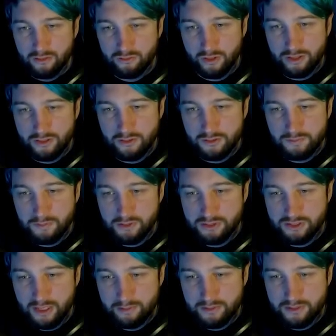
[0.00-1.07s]
try and do as
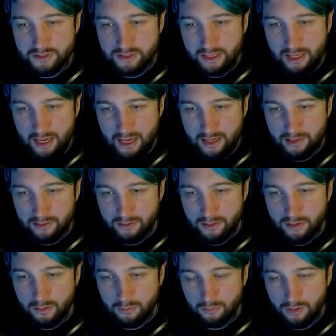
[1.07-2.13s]
much damage as I can,
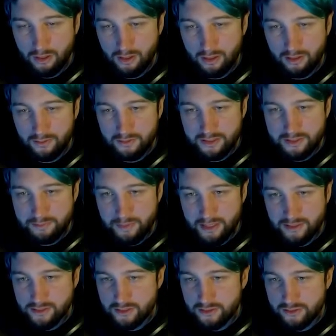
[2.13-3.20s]
while these
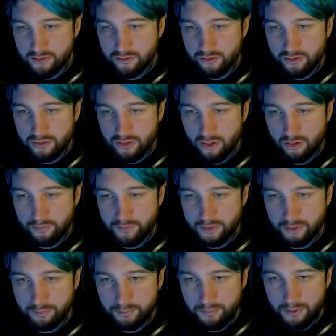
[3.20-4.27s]
maces just come
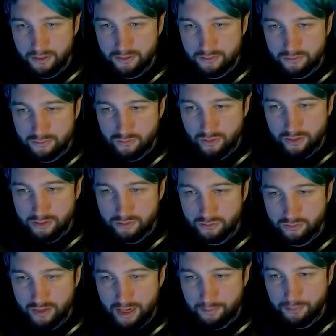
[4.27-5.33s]
up and try and trap